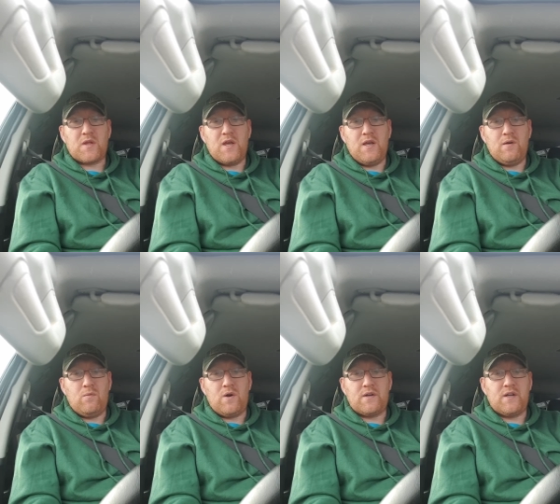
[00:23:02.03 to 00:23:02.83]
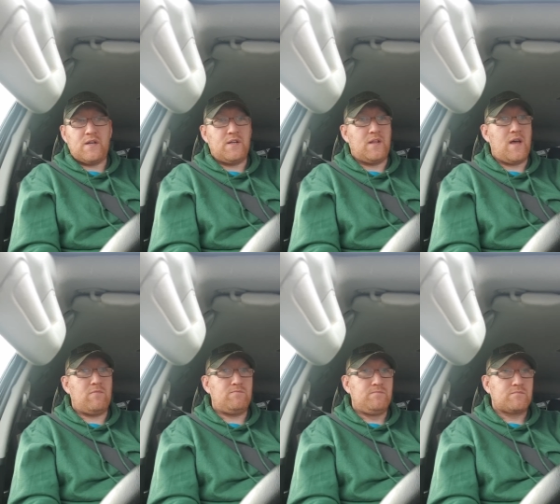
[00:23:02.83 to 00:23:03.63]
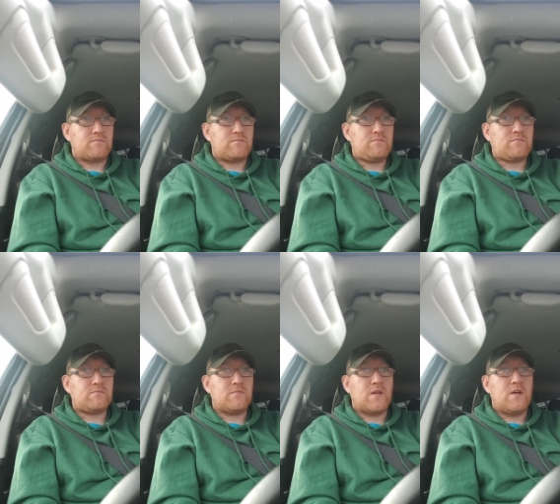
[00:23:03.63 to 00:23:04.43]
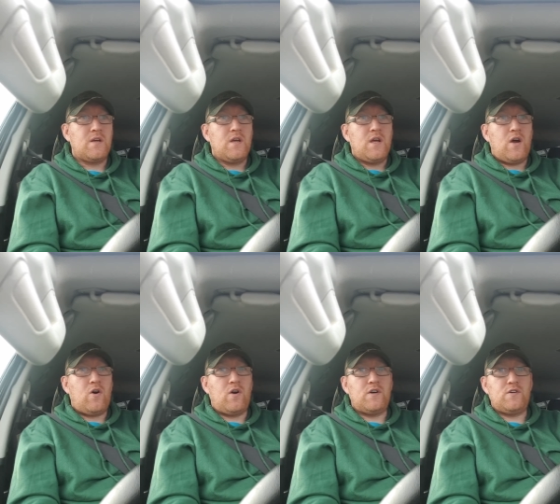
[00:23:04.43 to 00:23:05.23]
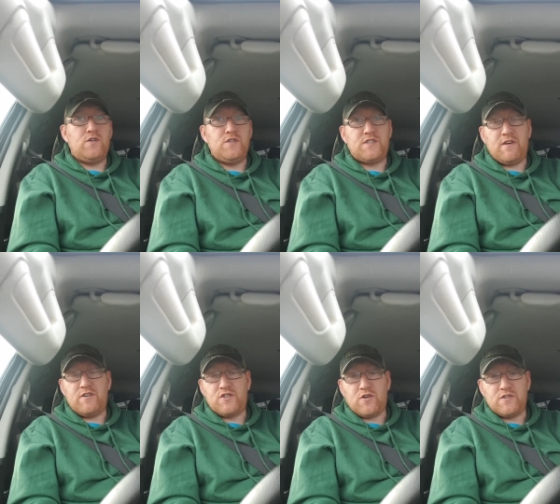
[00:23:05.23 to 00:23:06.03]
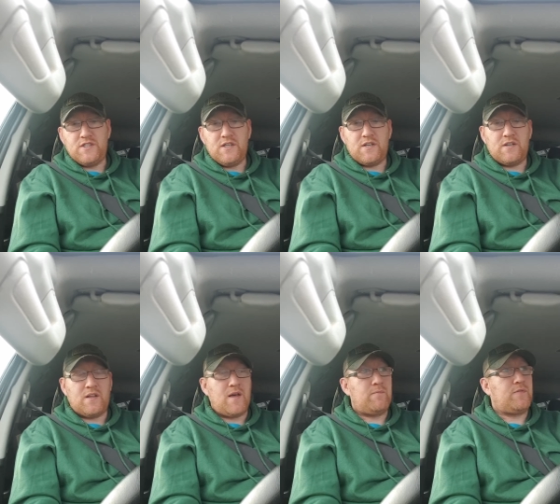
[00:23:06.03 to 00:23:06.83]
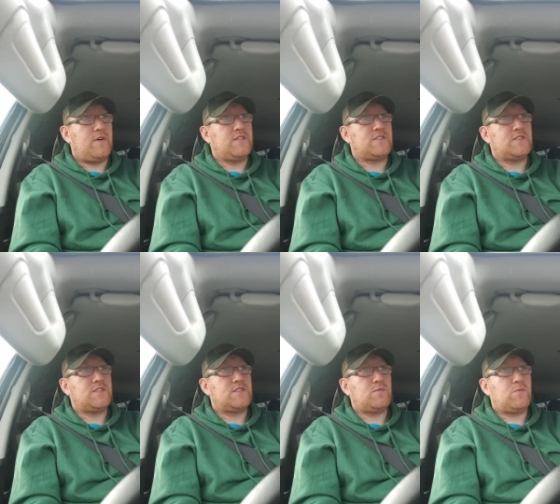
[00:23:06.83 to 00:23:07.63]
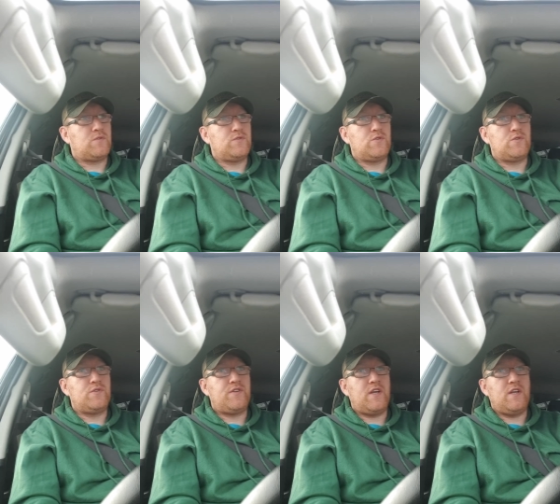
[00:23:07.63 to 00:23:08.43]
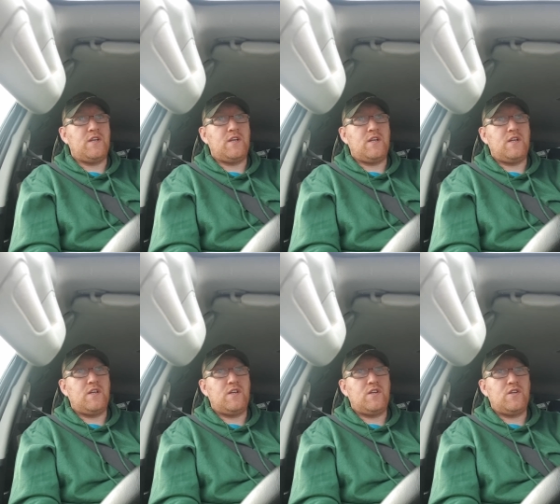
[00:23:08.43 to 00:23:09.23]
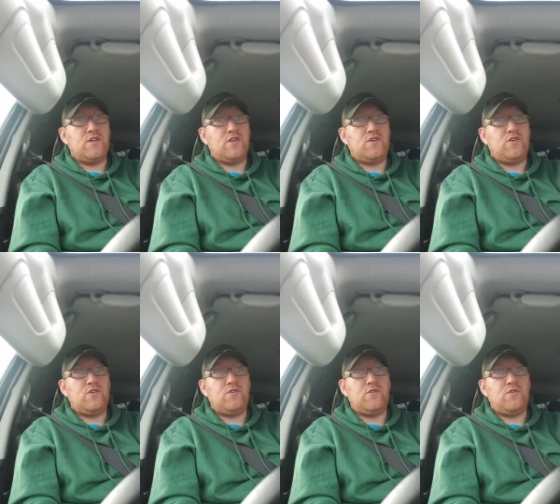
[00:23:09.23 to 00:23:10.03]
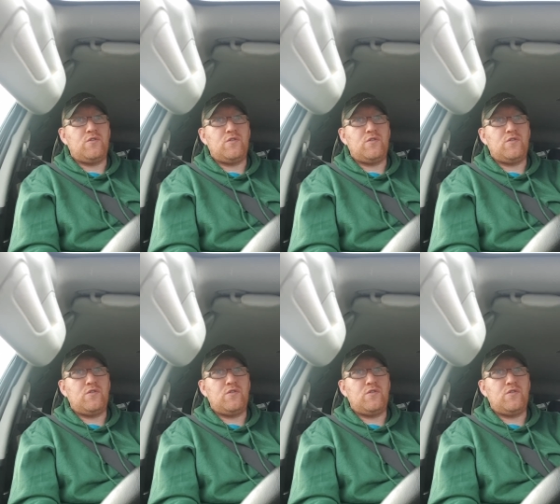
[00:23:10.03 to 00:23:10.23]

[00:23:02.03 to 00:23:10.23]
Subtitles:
working in the lamp, or who's ever shot deer in the lamp, for instance, will know that you